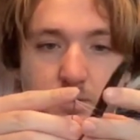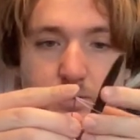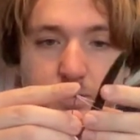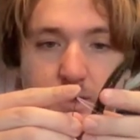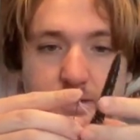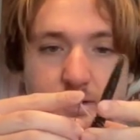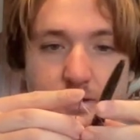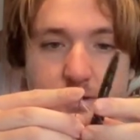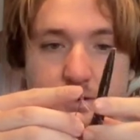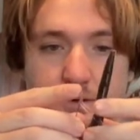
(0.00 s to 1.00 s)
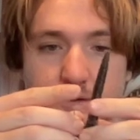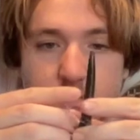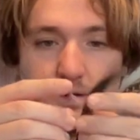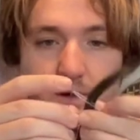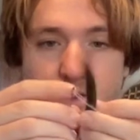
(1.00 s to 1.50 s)
put the hook through
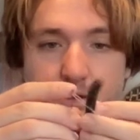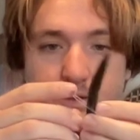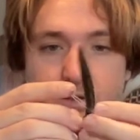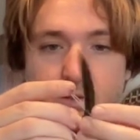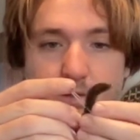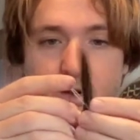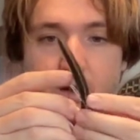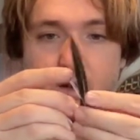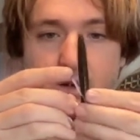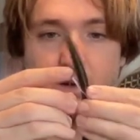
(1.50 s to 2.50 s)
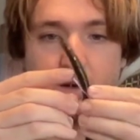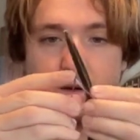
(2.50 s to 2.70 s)
the other way.